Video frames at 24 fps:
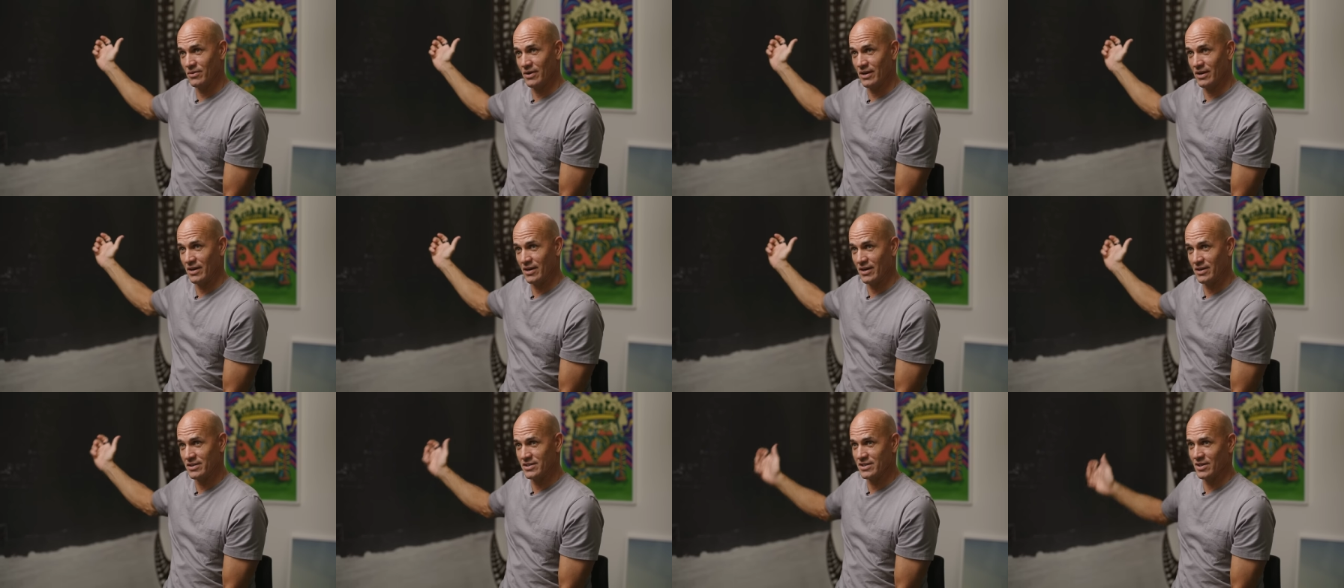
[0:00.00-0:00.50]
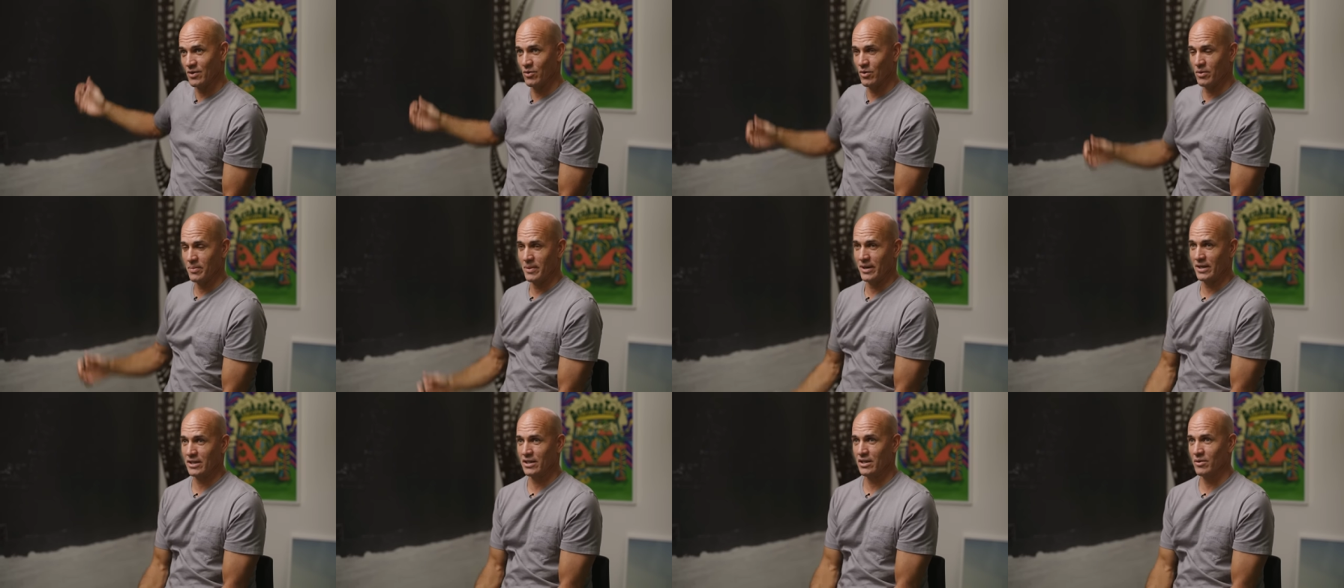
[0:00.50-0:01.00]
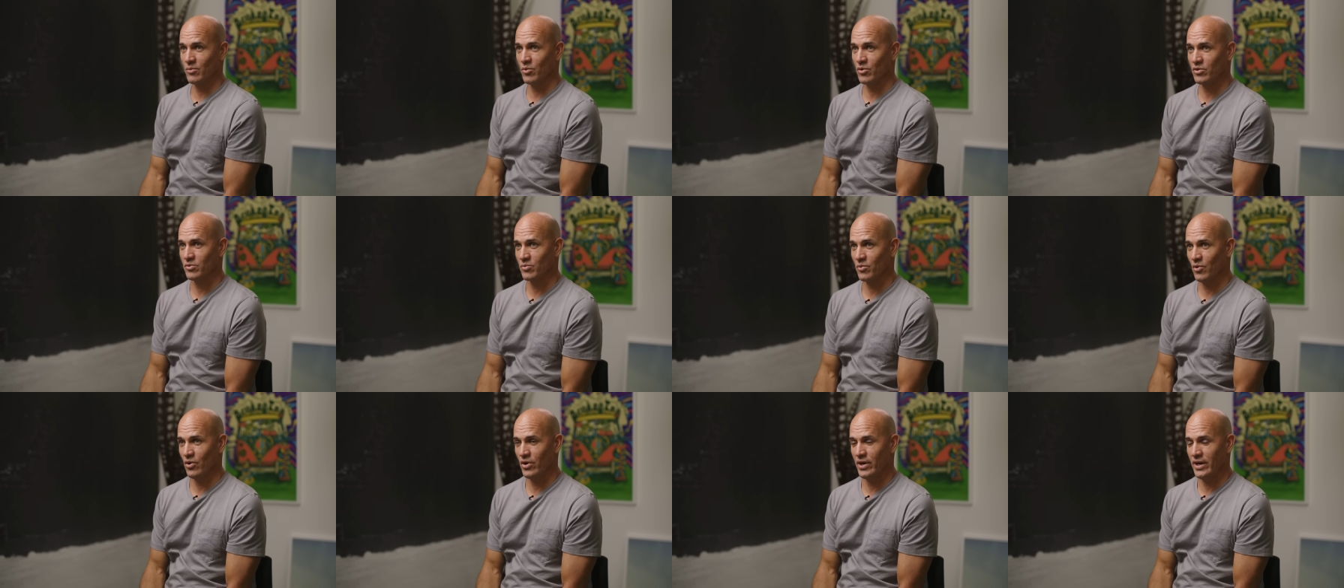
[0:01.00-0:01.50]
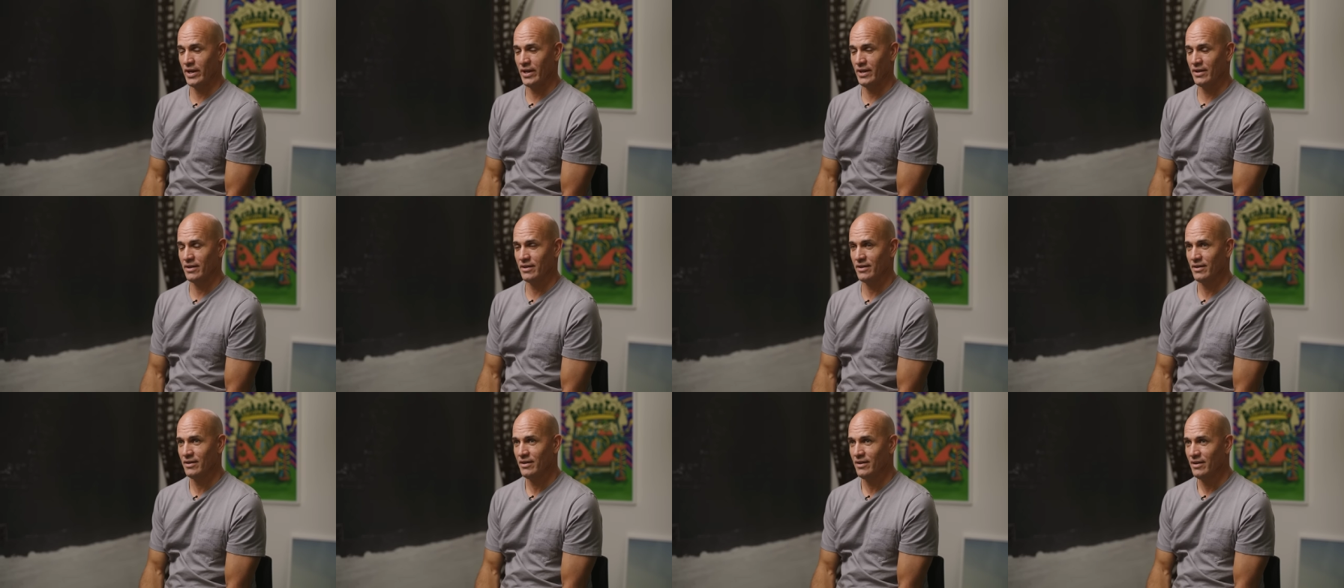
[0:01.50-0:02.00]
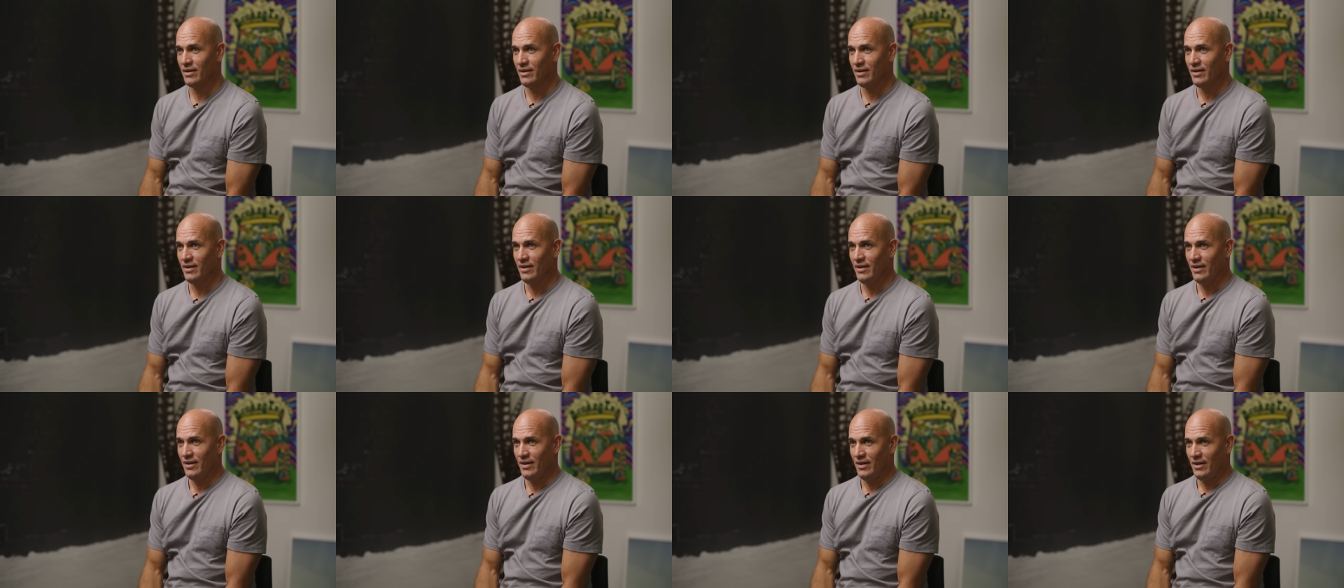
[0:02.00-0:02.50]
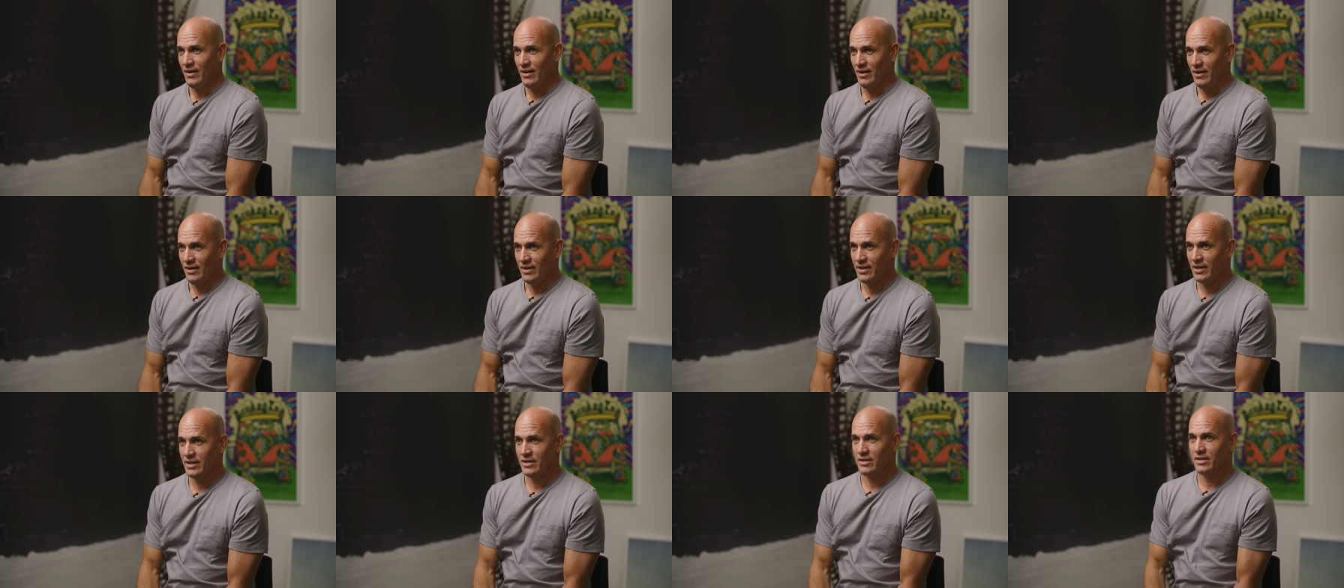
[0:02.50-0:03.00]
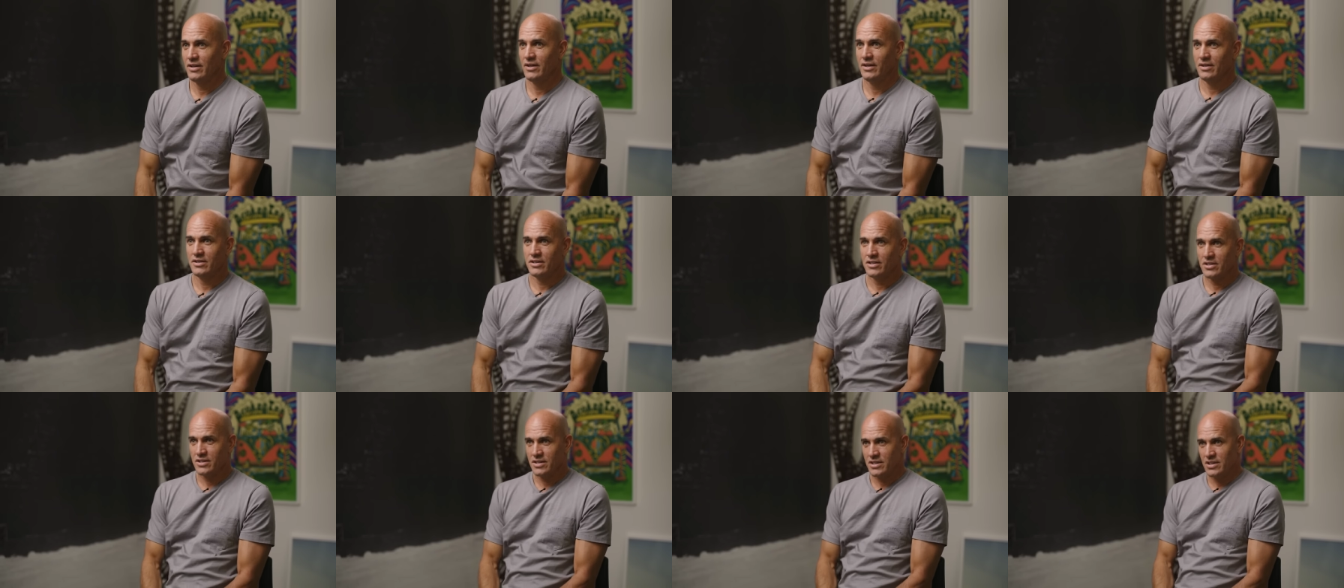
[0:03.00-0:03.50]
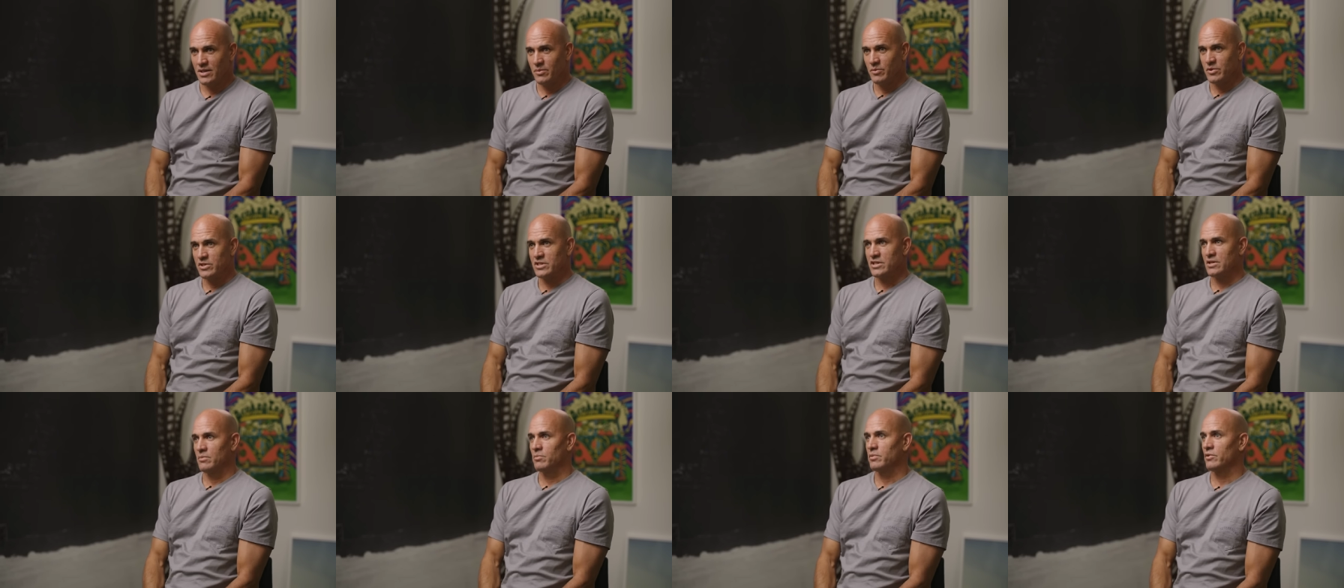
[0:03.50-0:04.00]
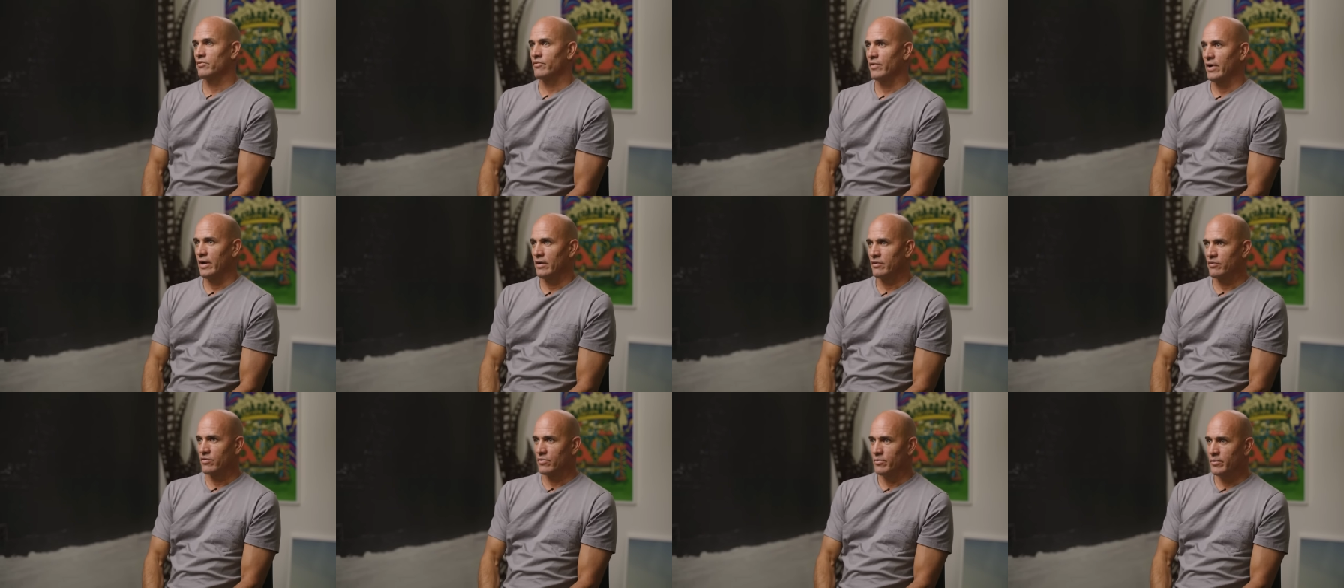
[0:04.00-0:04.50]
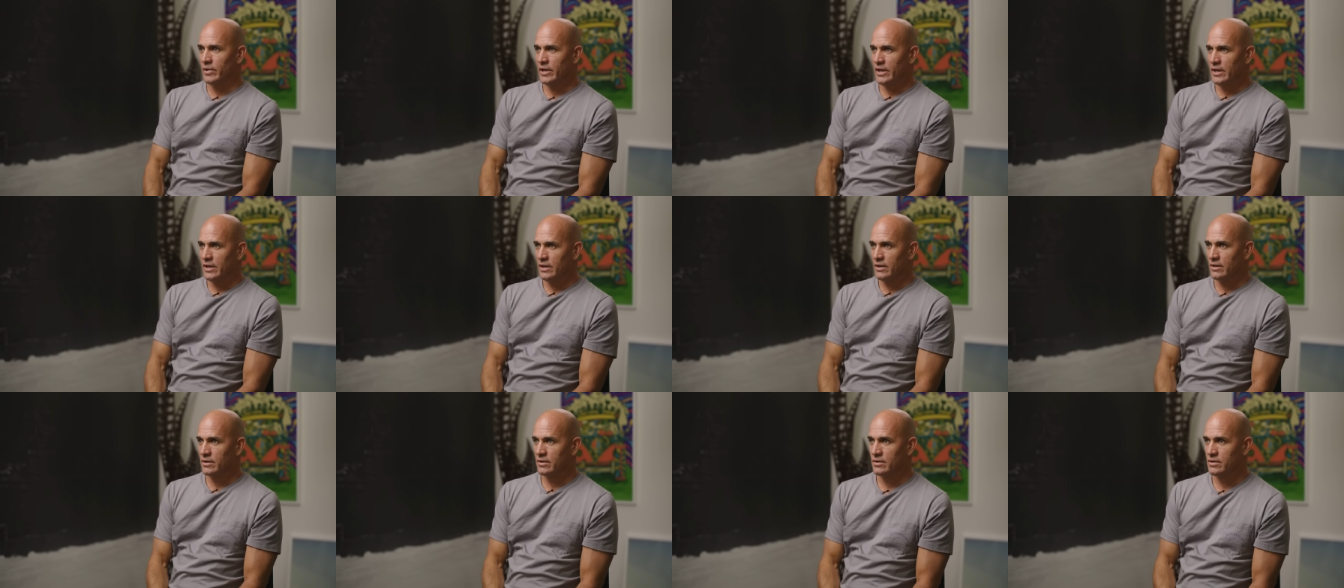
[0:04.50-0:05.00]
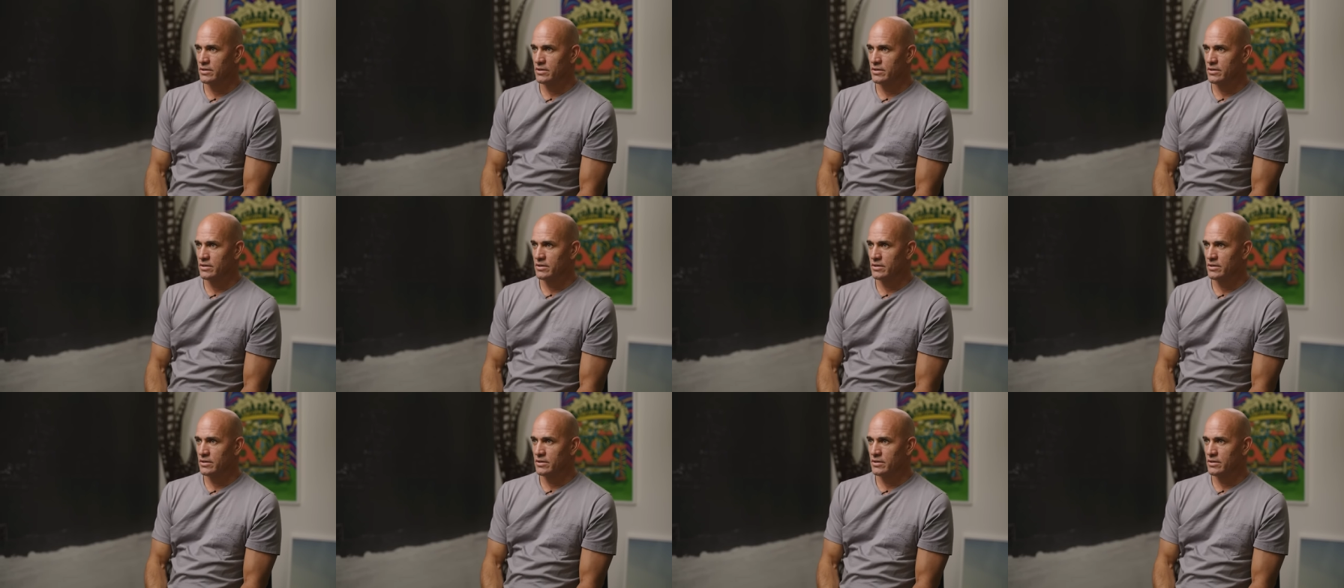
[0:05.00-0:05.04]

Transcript: I could tell where my club was pointing, and it it just seemed to simplify it for me.